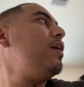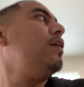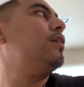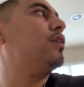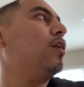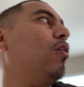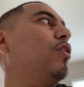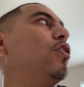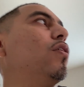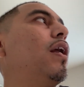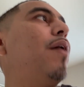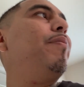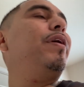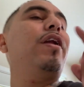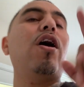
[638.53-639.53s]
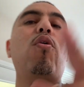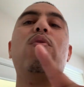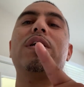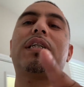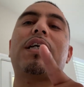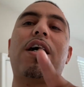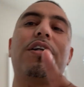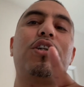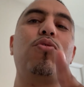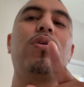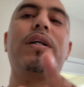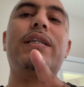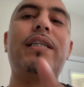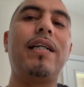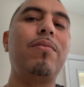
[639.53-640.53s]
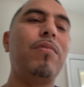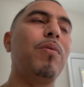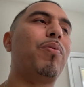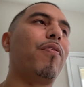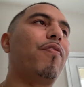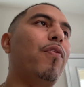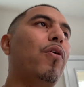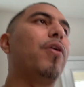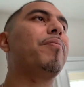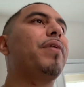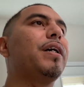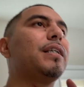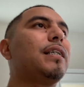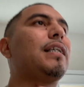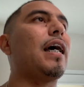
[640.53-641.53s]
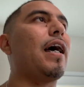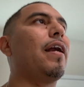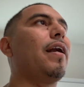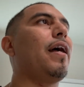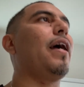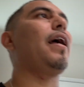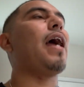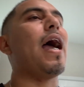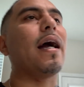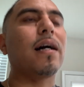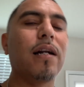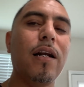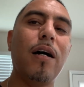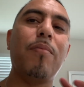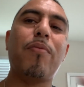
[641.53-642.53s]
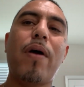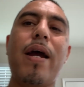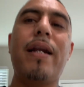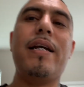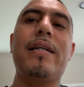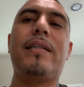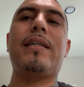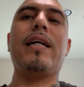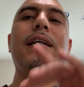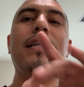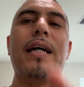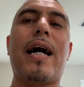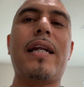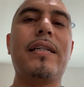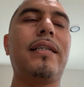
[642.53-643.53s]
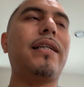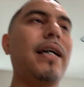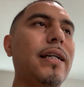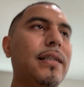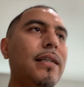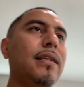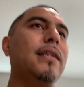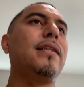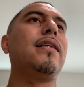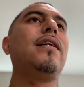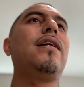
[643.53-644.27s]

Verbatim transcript: So you let me know what songs you want to see me perform this Saturday at Club Radius in Dallas, Texas.